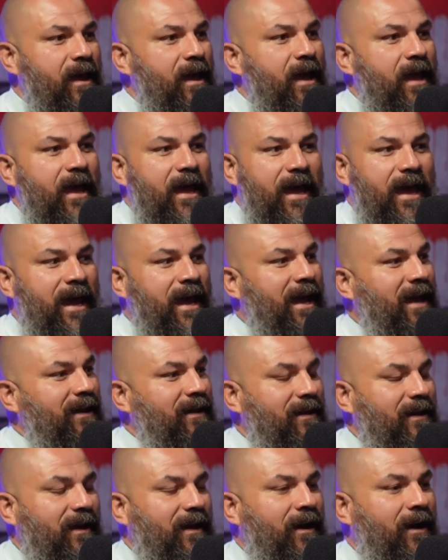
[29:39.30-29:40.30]
it.
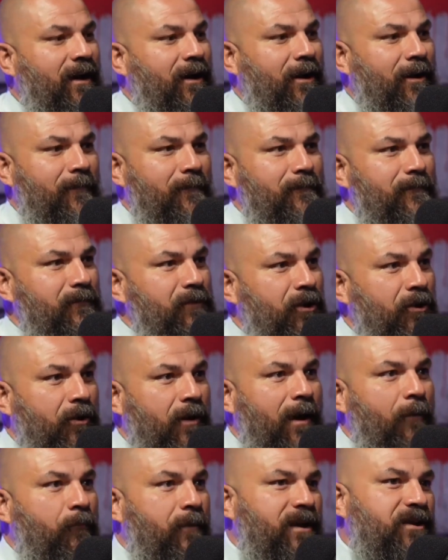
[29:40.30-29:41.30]
And,
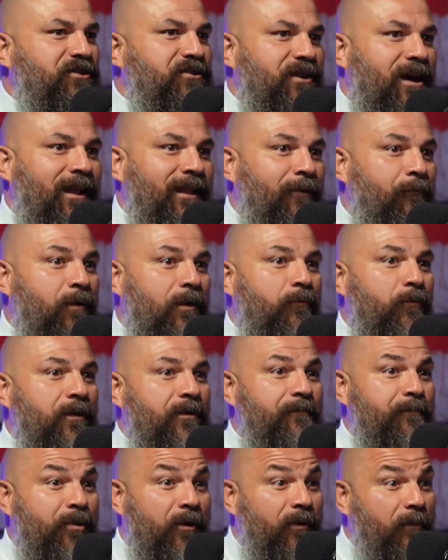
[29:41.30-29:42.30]
I wish Hollywood
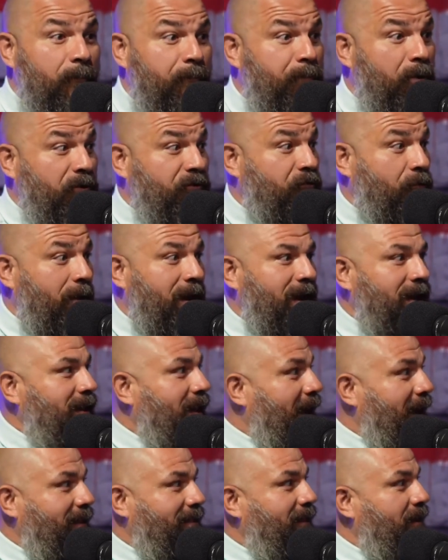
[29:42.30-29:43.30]
would portray
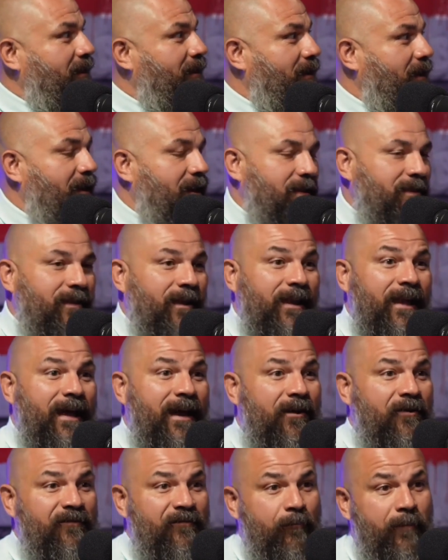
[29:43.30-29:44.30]
like the
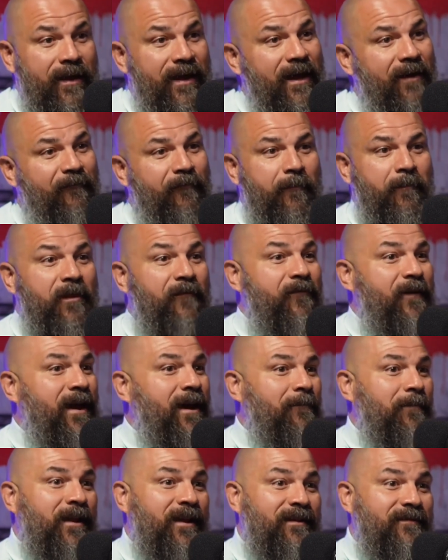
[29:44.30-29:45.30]
letters we get from the
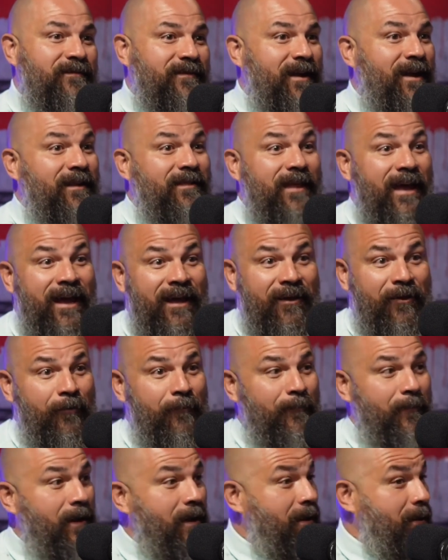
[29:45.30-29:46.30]
families saying, thank
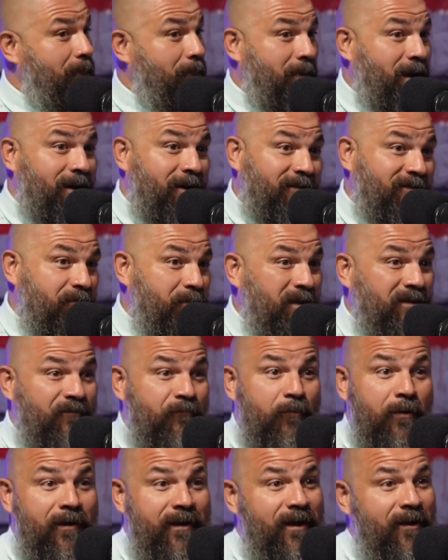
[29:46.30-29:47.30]
you. My husband's
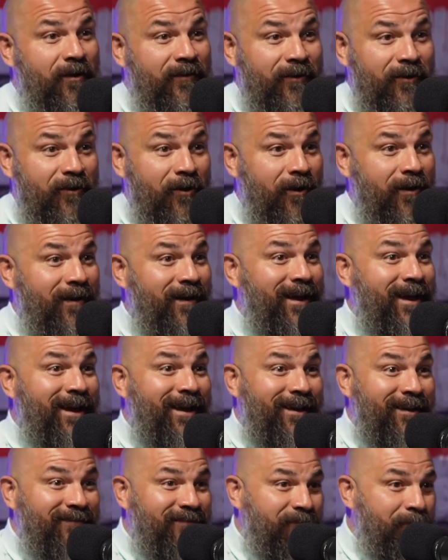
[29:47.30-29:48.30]
working on the yard again
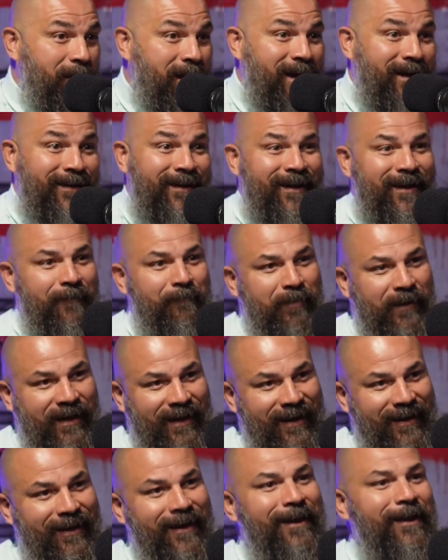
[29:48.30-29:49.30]
and smiling and playing